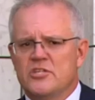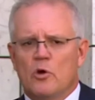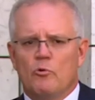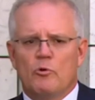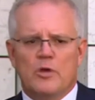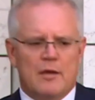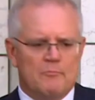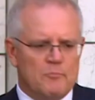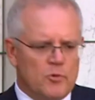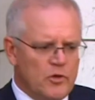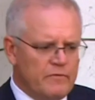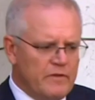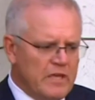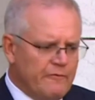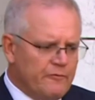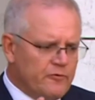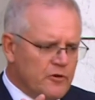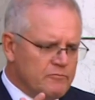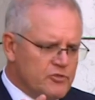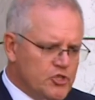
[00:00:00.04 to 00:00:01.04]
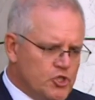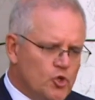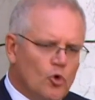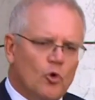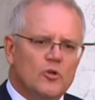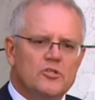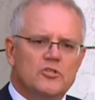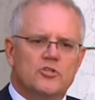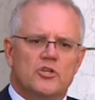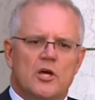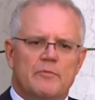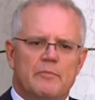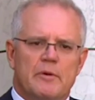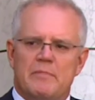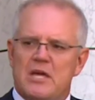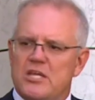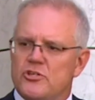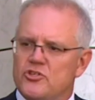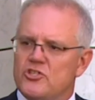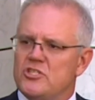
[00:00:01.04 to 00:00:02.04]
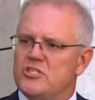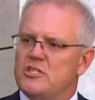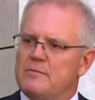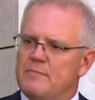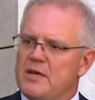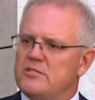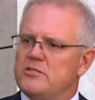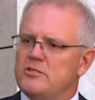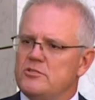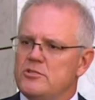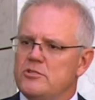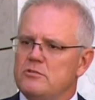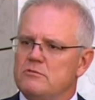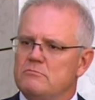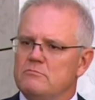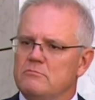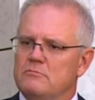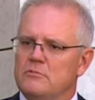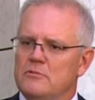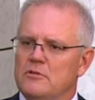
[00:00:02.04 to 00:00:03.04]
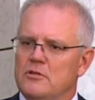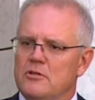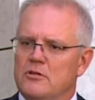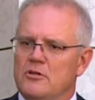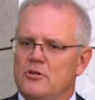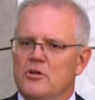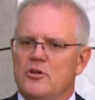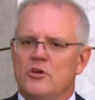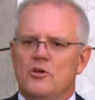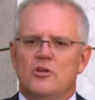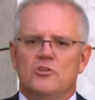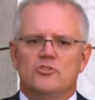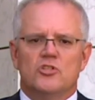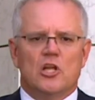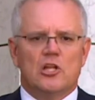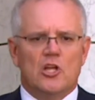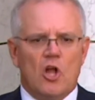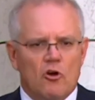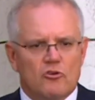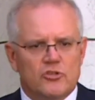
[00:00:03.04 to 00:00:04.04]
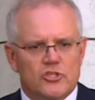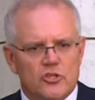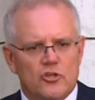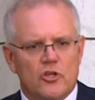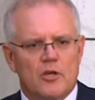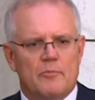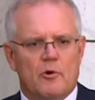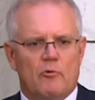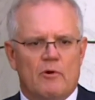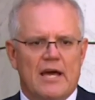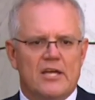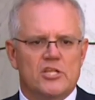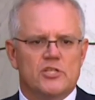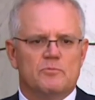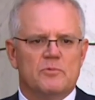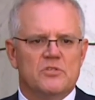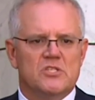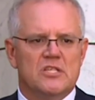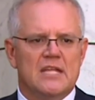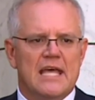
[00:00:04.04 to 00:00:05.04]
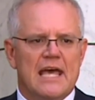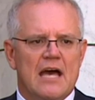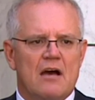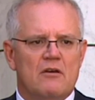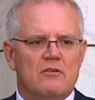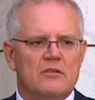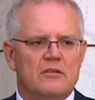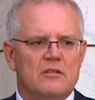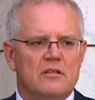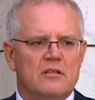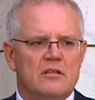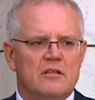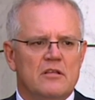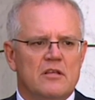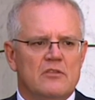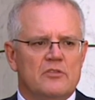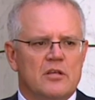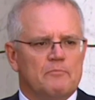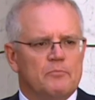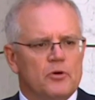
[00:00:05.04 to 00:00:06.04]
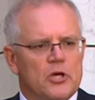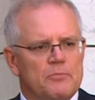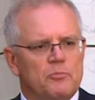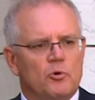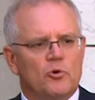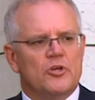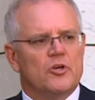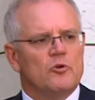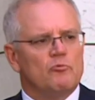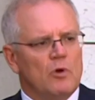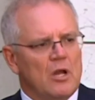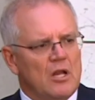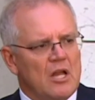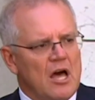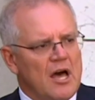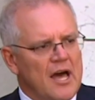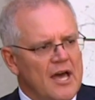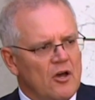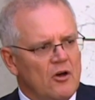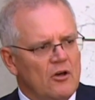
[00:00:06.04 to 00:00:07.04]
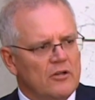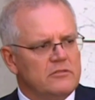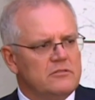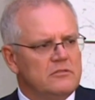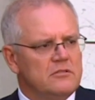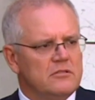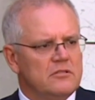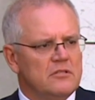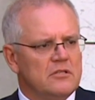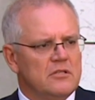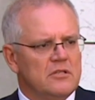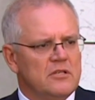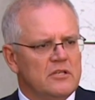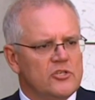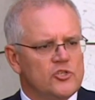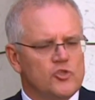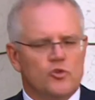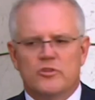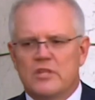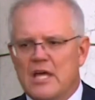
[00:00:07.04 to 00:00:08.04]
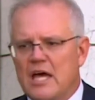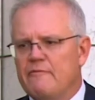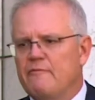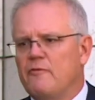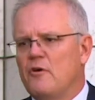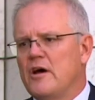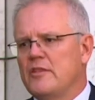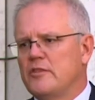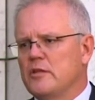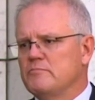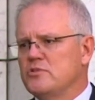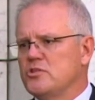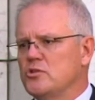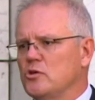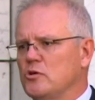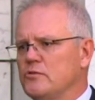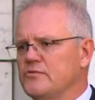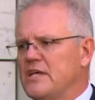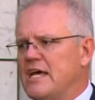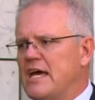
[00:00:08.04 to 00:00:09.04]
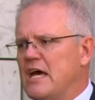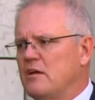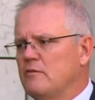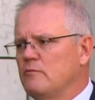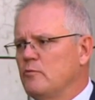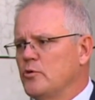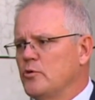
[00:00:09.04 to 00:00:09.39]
So we are moving from short-term emergency measures to long-term arrangements now that people can rely on should they find themselves out of